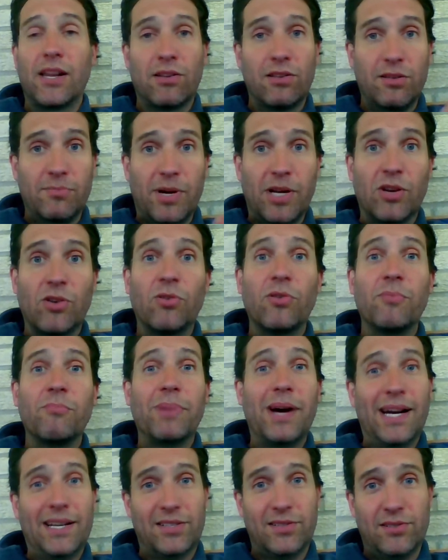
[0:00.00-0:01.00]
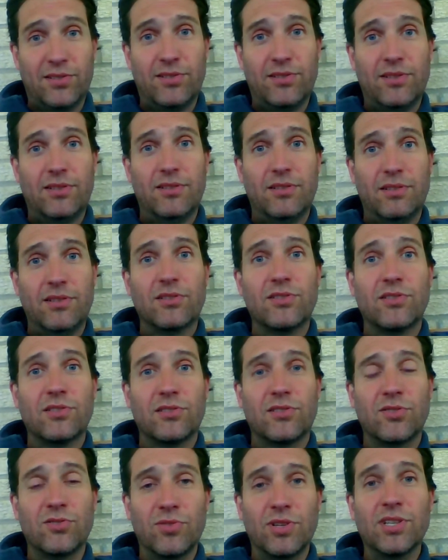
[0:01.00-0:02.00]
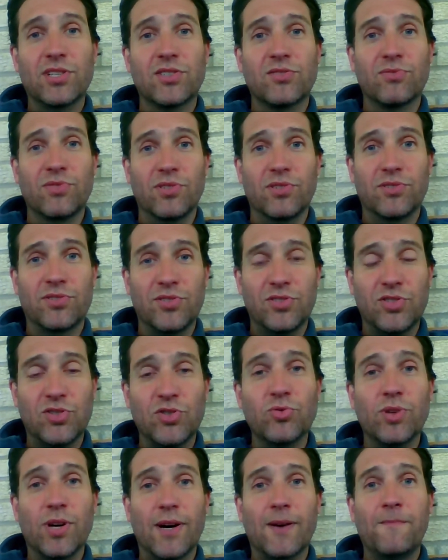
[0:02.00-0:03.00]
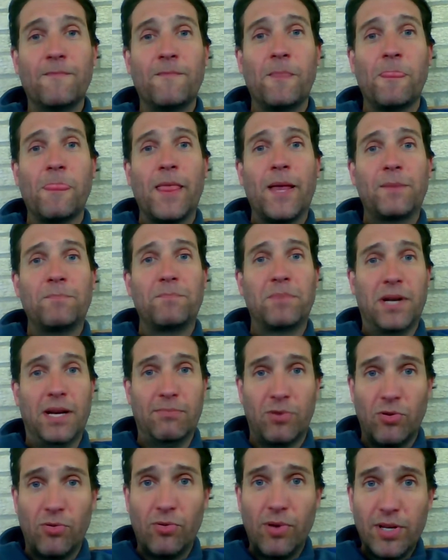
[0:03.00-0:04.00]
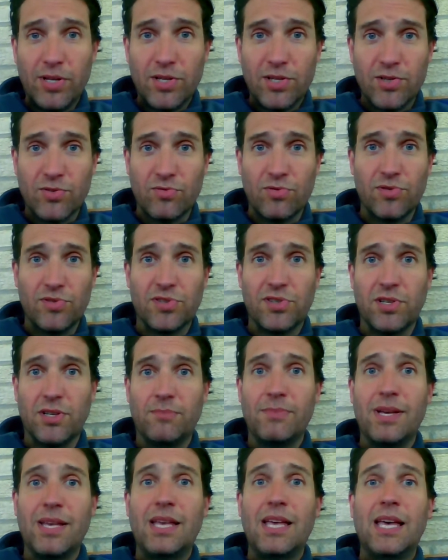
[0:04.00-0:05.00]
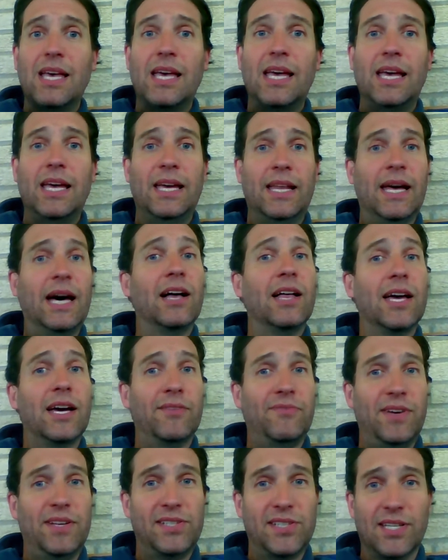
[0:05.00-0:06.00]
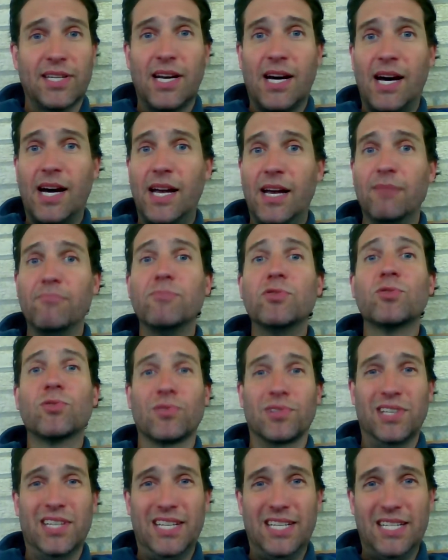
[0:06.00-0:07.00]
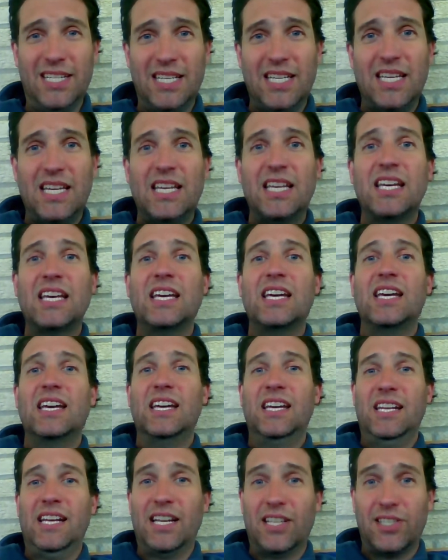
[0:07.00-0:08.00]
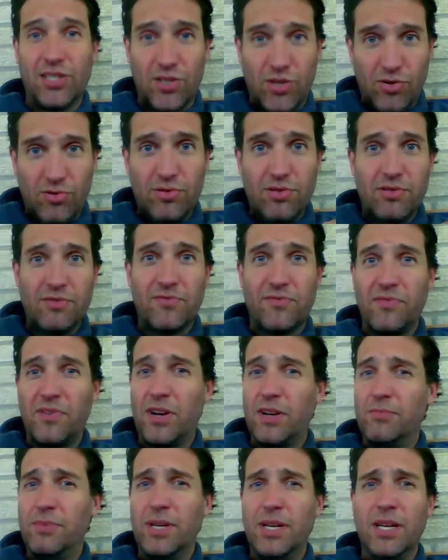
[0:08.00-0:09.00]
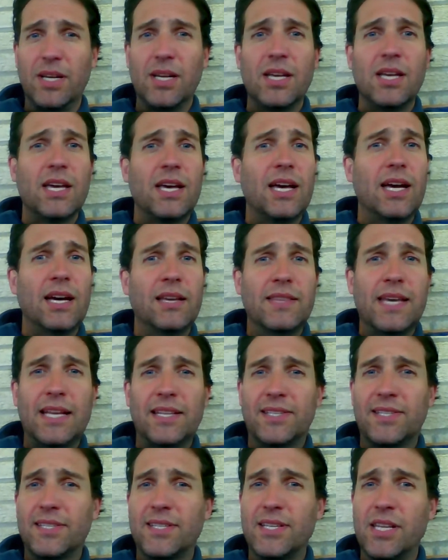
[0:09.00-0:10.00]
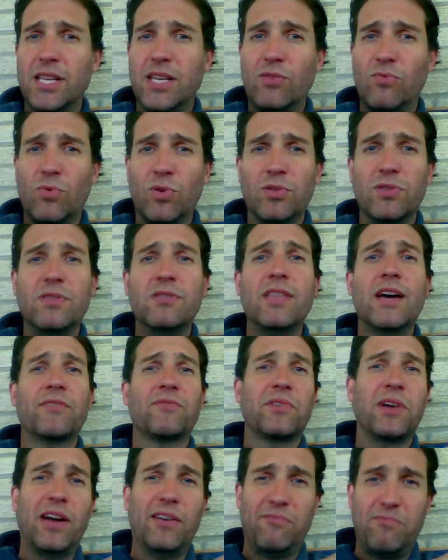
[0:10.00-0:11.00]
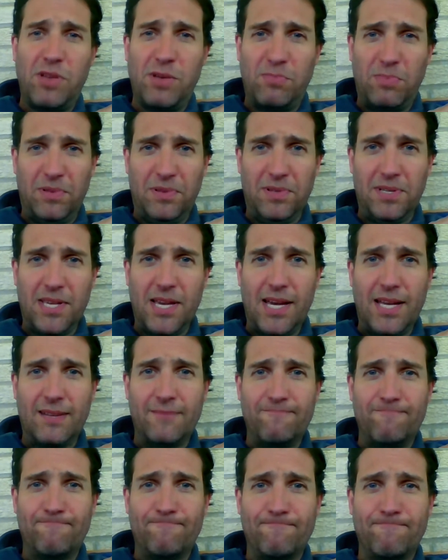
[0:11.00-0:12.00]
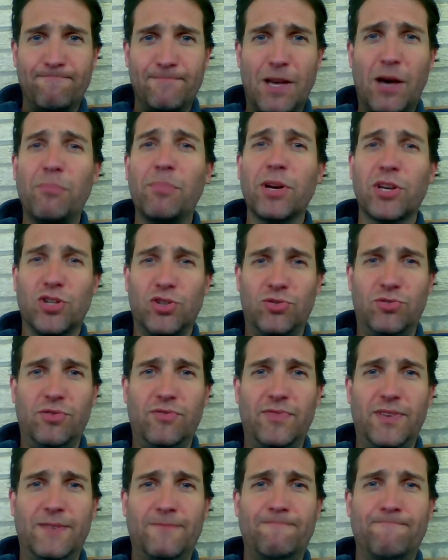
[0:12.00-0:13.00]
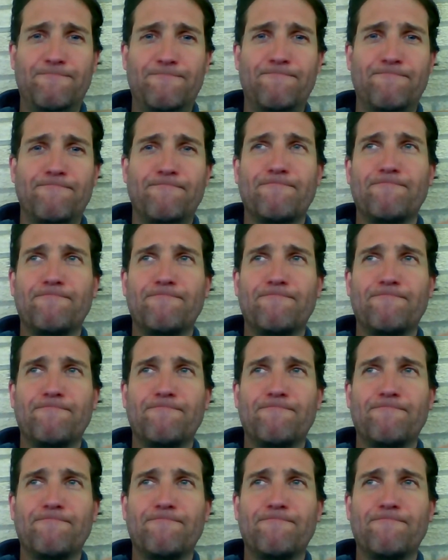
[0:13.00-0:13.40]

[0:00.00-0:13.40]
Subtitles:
Not only am I going back to Israel, to Judah, but I'm going to Jerusalem, and I'll have Hezekiah mutilated and executed in front of me, and that city will never have people again. I'll make sure of it.